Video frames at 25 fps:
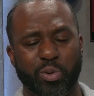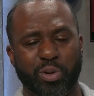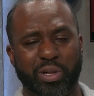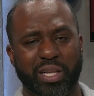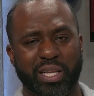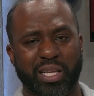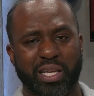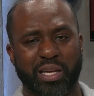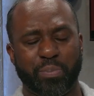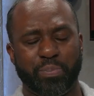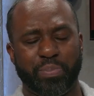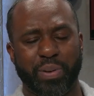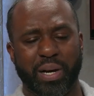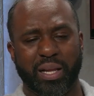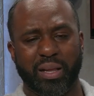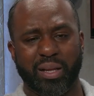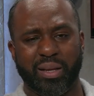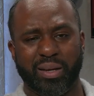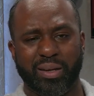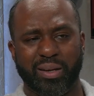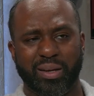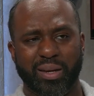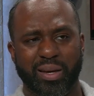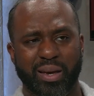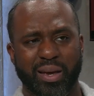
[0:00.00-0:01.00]
Clint
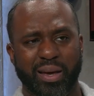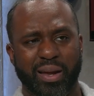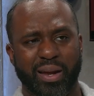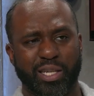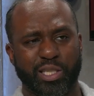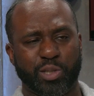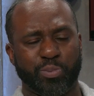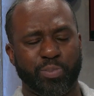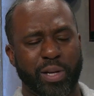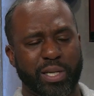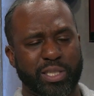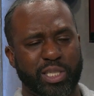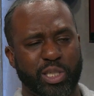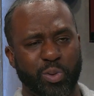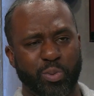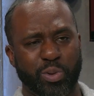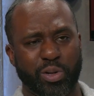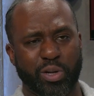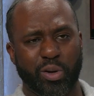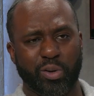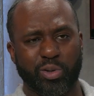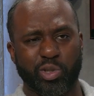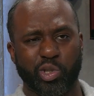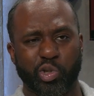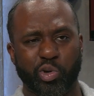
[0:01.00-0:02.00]
Capella, especially with
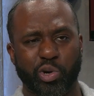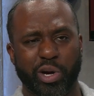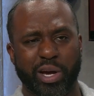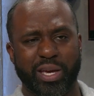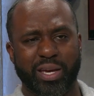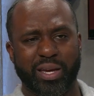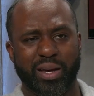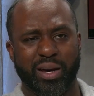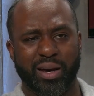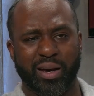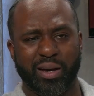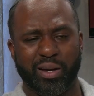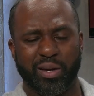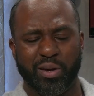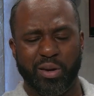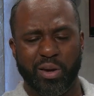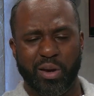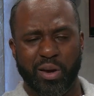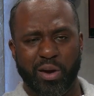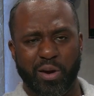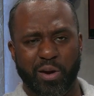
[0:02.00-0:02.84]
no Trae Young,